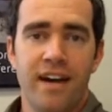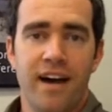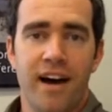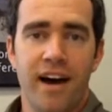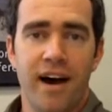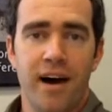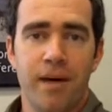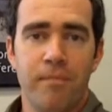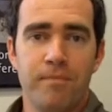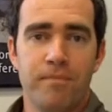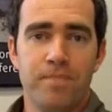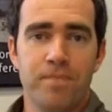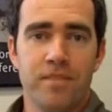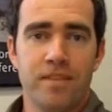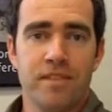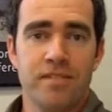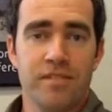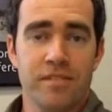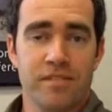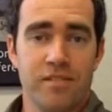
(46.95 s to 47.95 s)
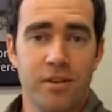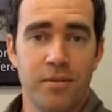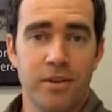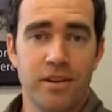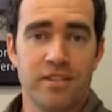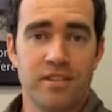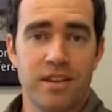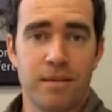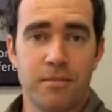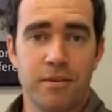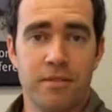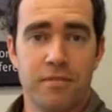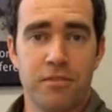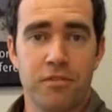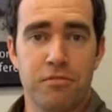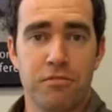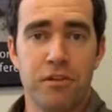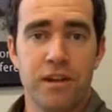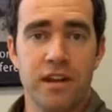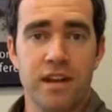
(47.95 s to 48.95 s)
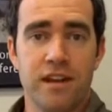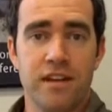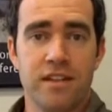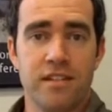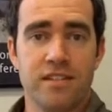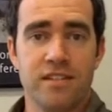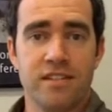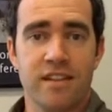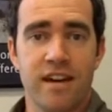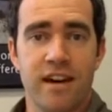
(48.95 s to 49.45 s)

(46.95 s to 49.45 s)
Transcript: So I went to Zambia for 3 years.